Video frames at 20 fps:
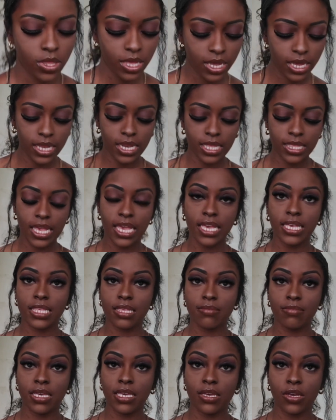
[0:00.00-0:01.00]
then going to take
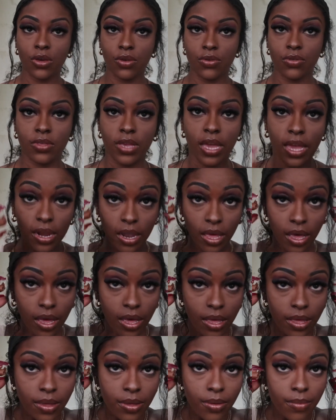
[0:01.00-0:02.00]
some Eco
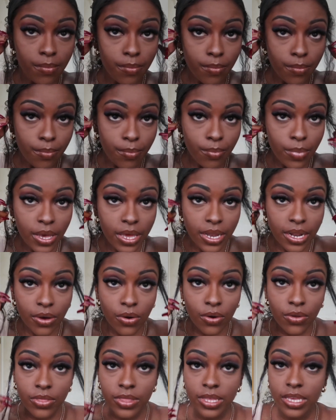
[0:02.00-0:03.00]
Styler, put it
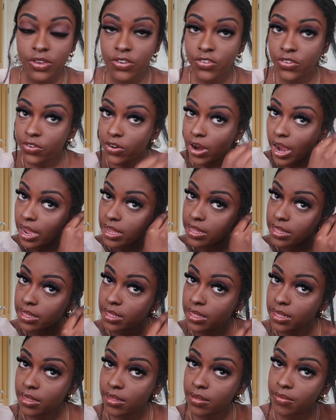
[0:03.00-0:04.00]
on these strands.